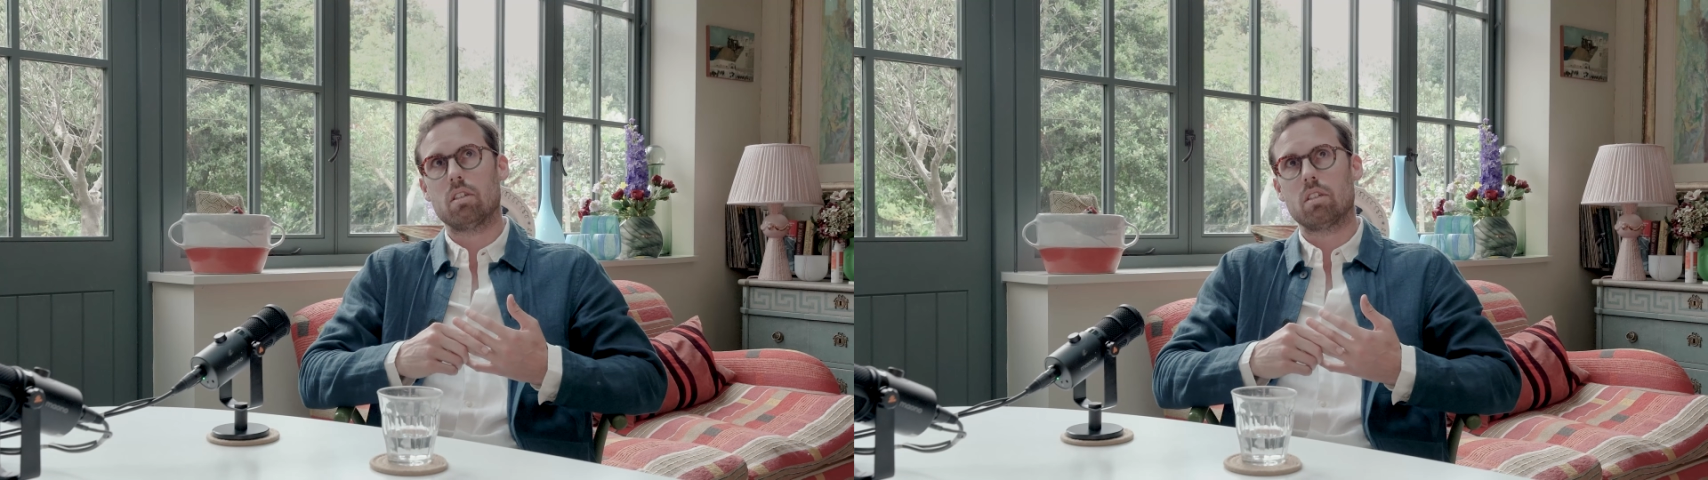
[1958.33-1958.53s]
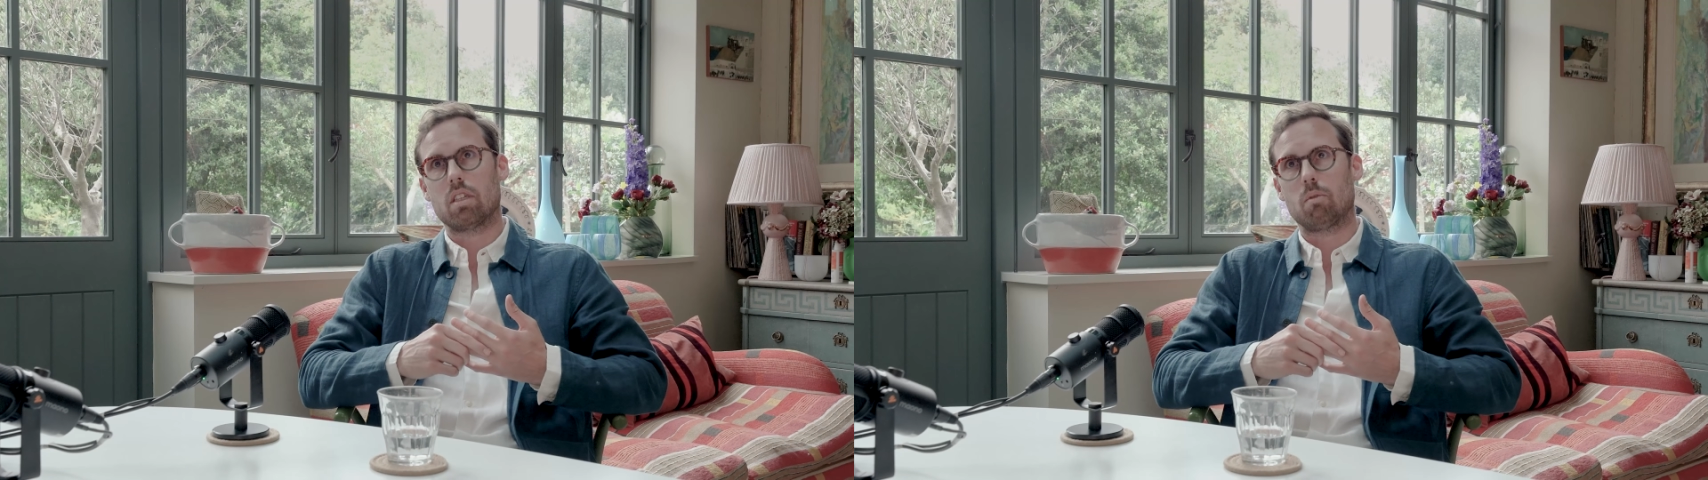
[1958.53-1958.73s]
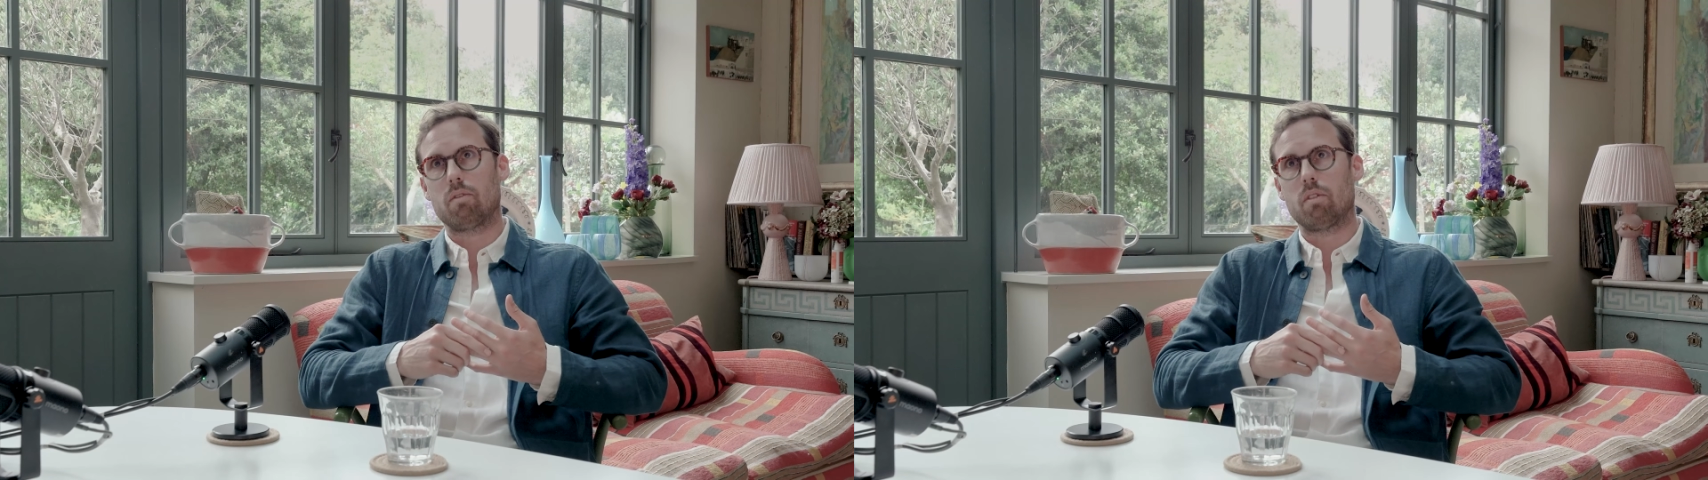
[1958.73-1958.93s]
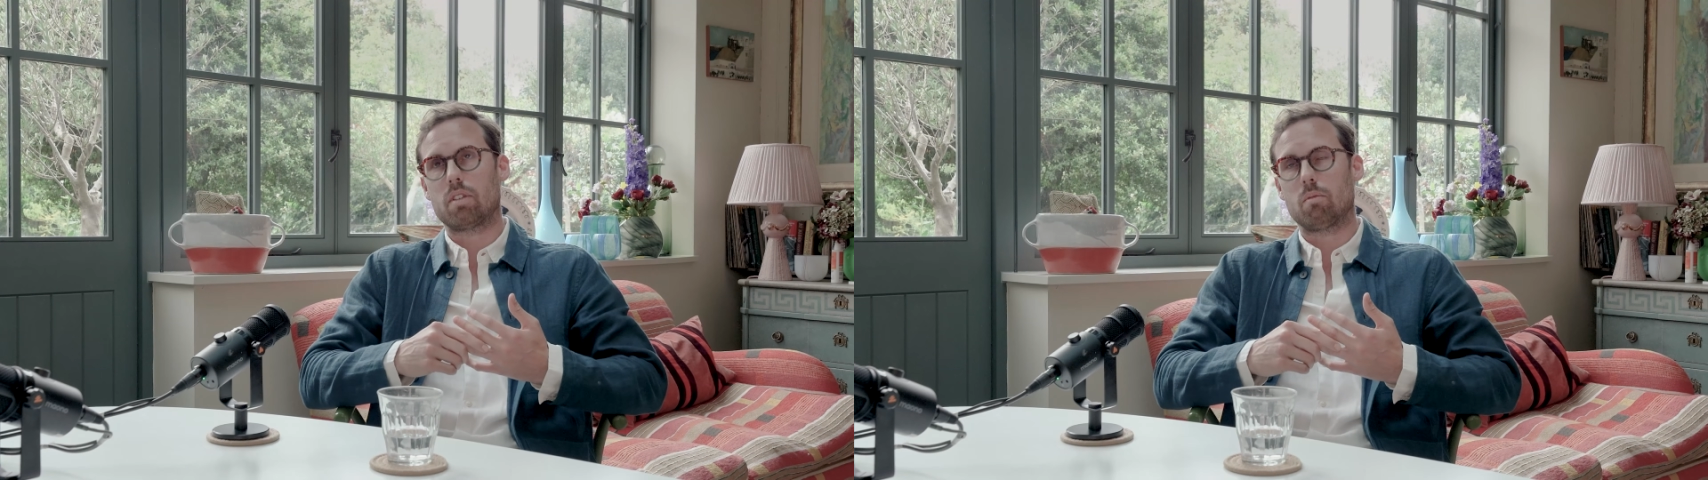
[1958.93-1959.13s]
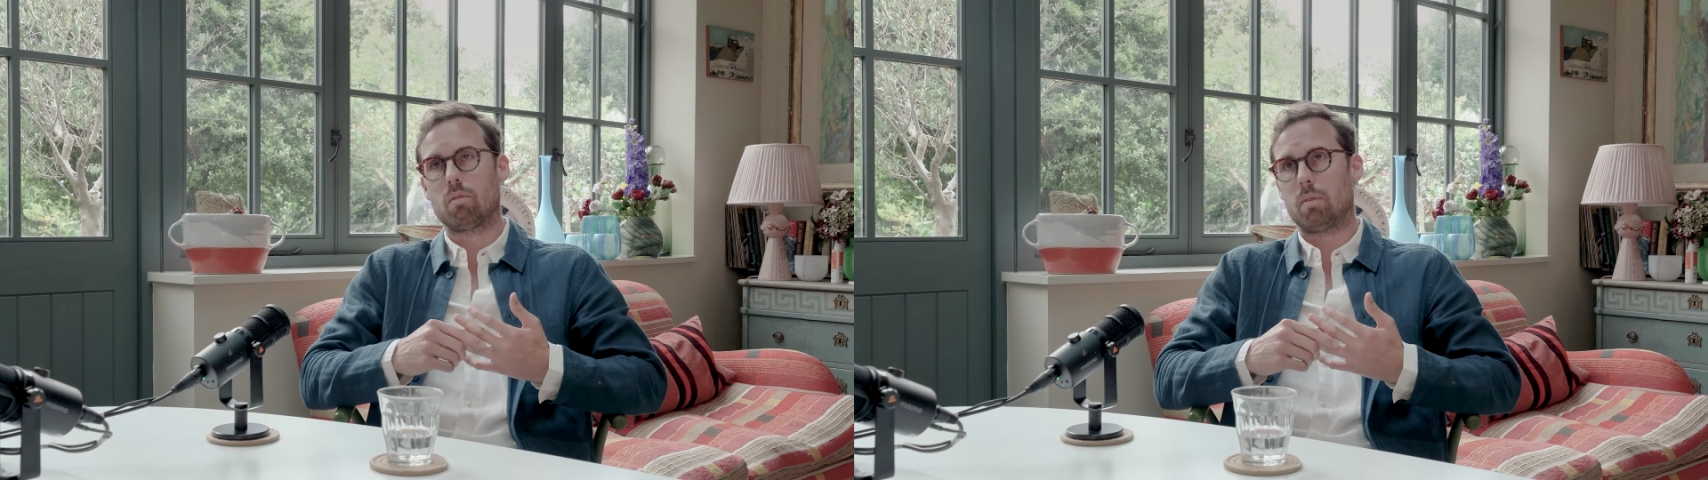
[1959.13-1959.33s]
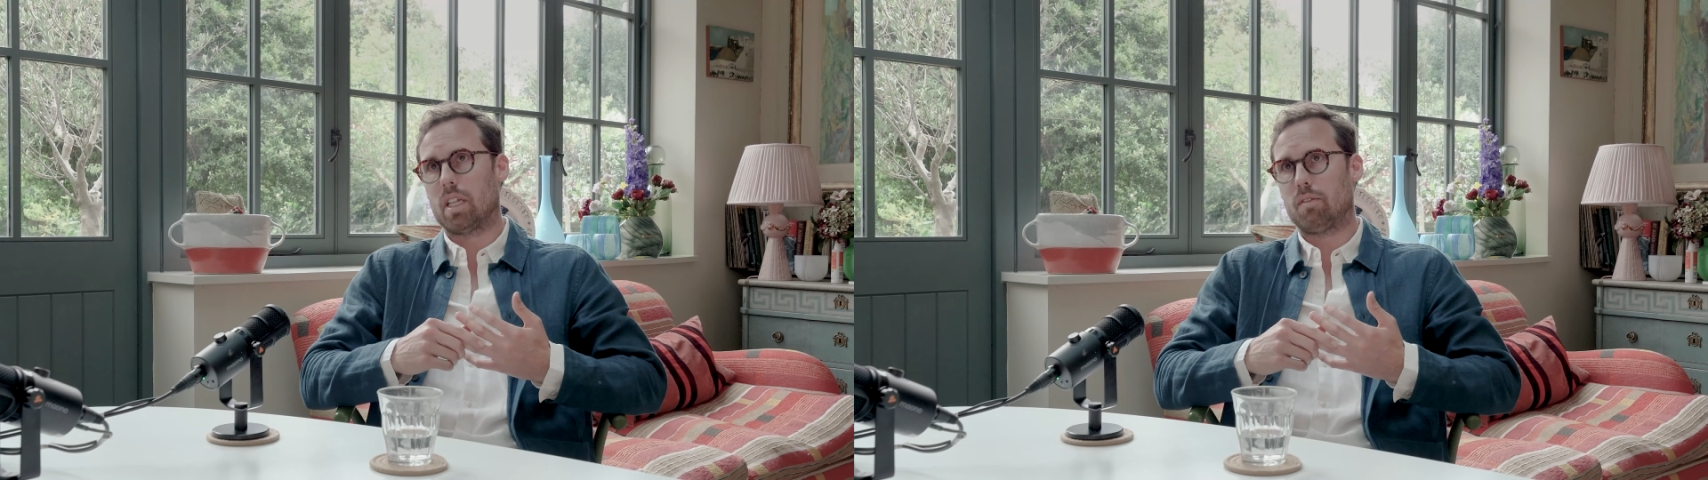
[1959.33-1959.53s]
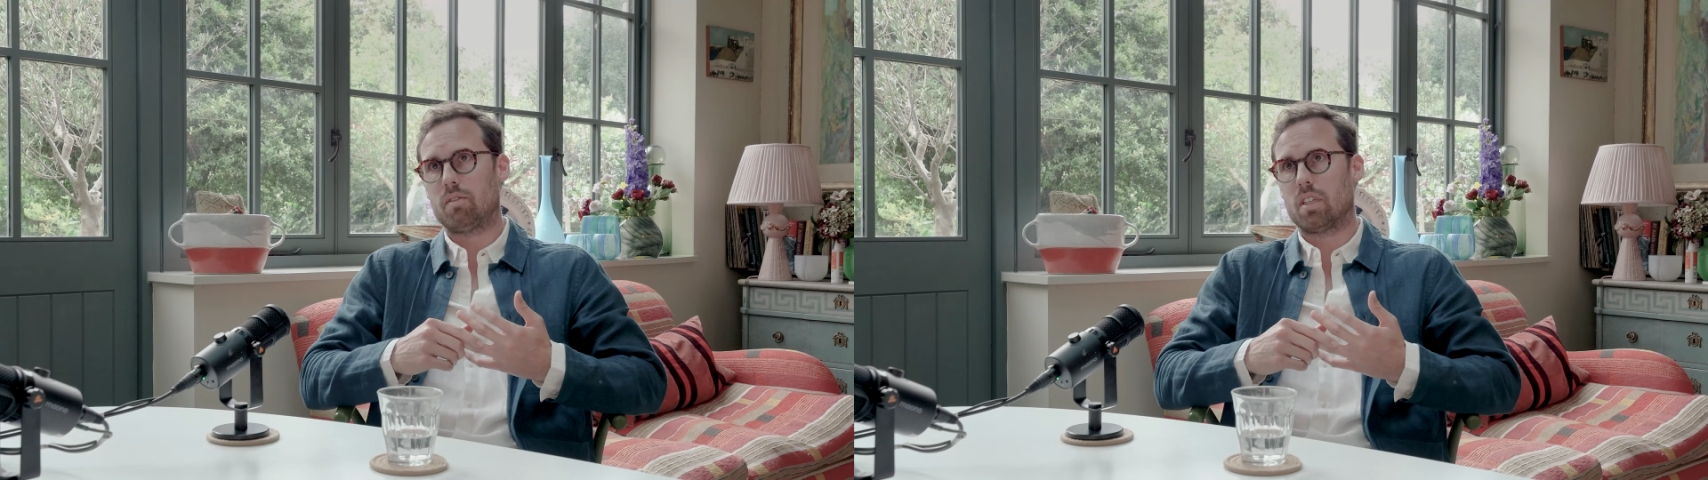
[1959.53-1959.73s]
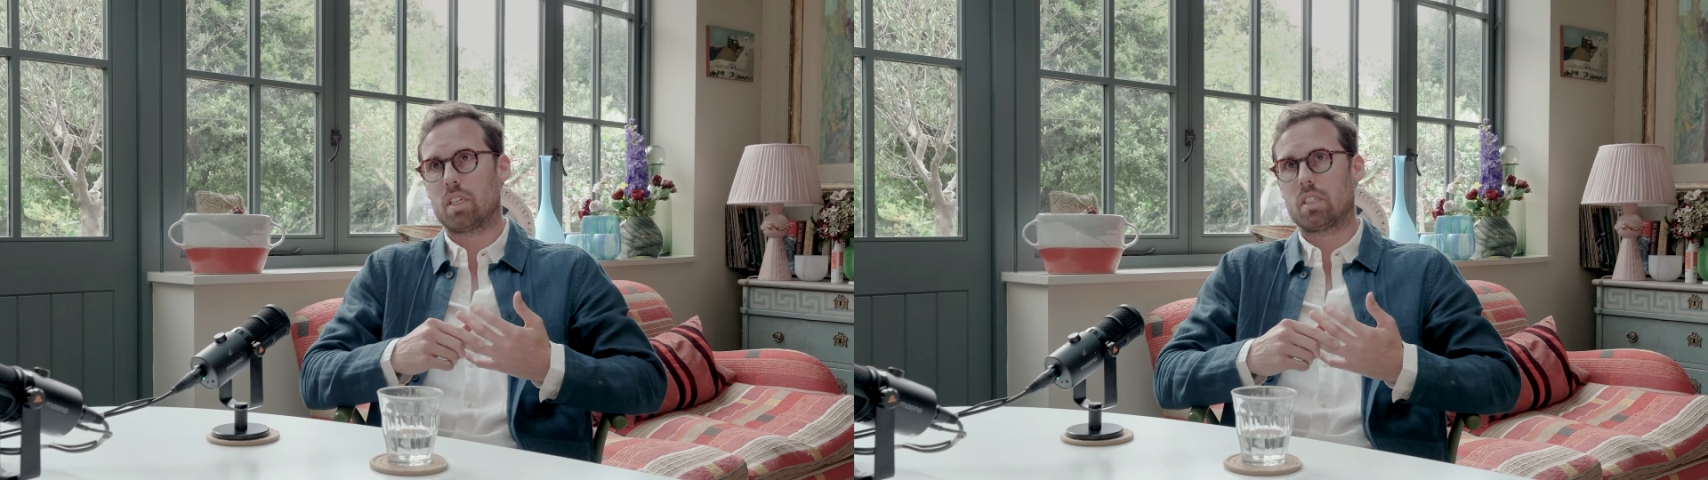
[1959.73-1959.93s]
we've been there
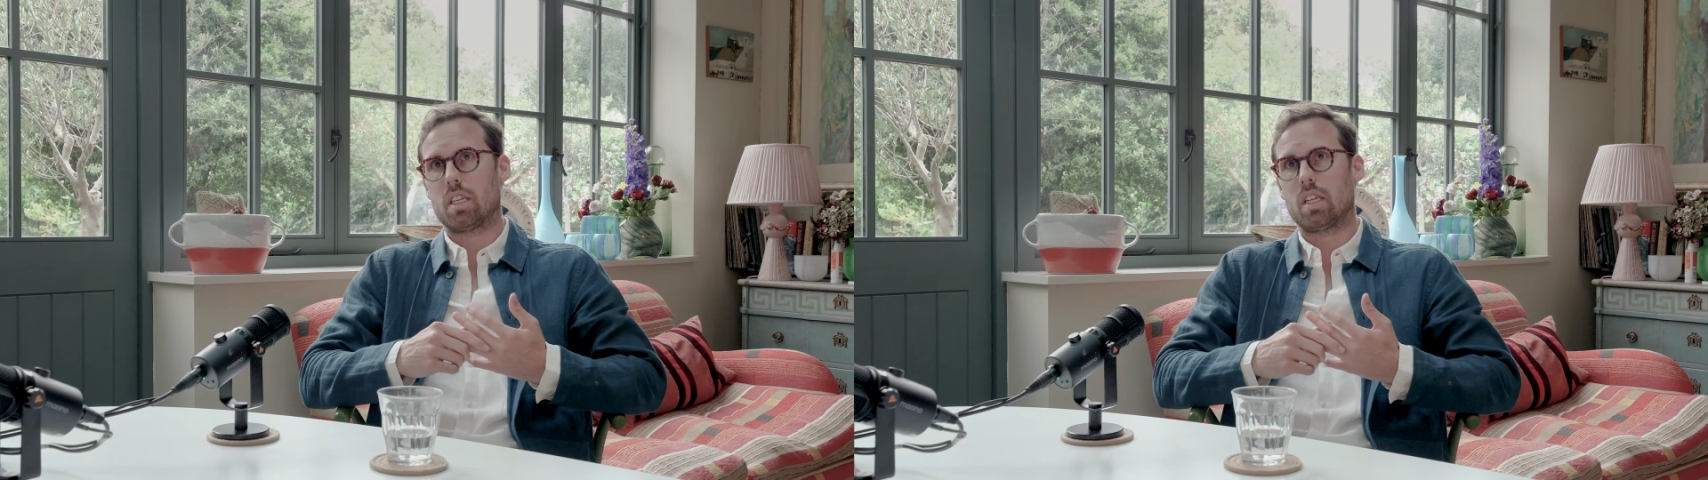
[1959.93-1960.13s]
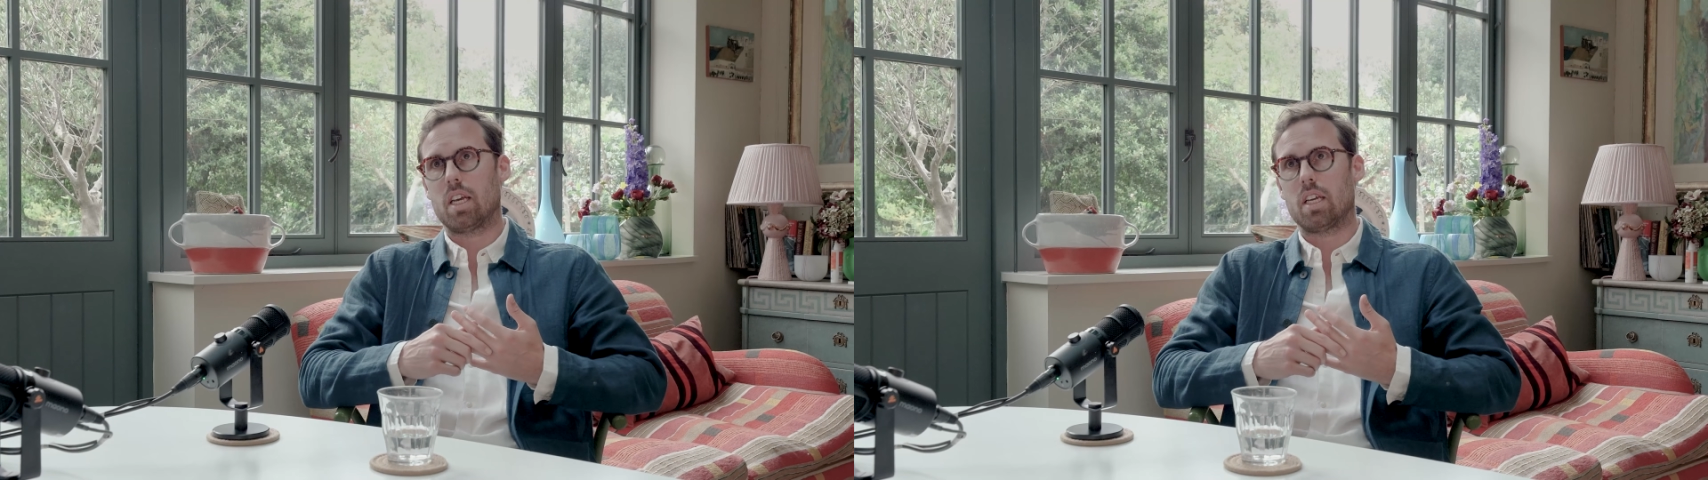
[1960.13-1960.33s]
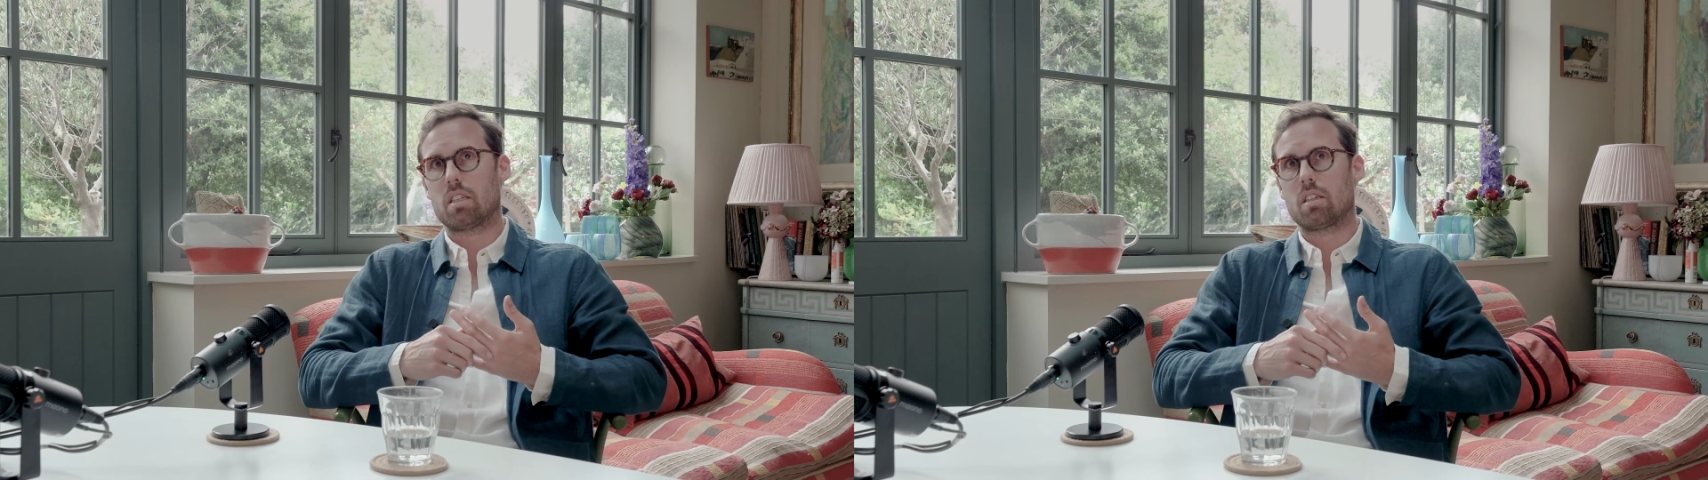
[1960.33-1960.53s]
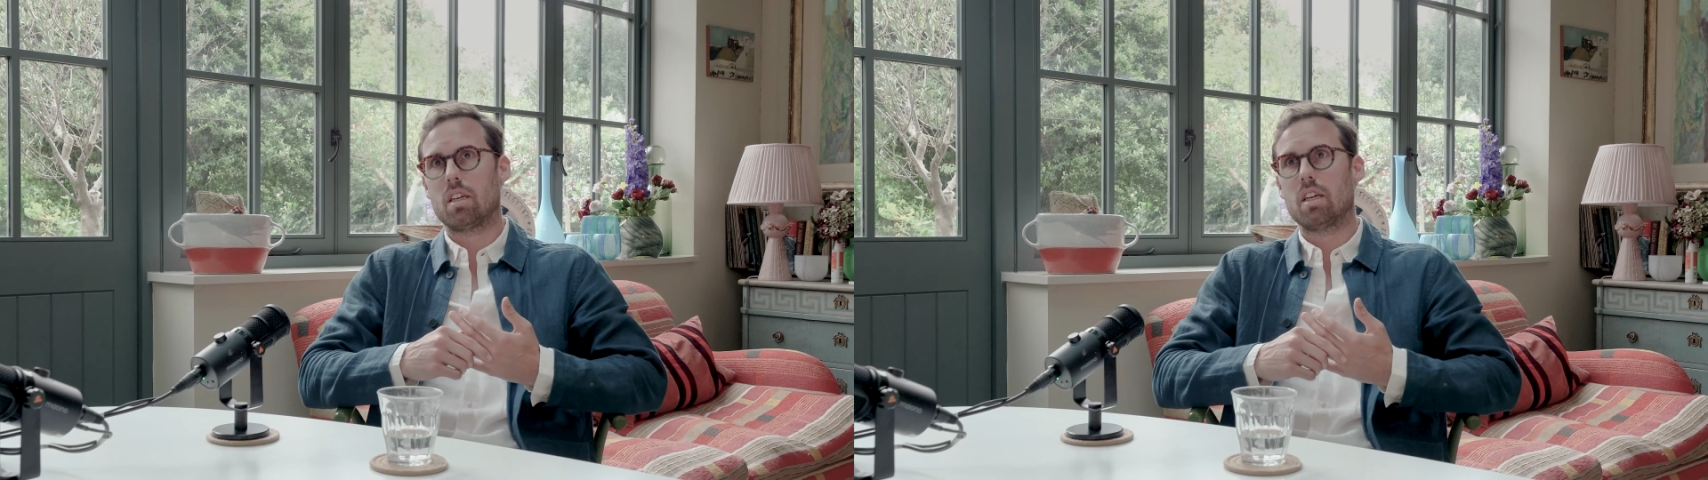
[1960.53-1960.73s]
15, 16 years.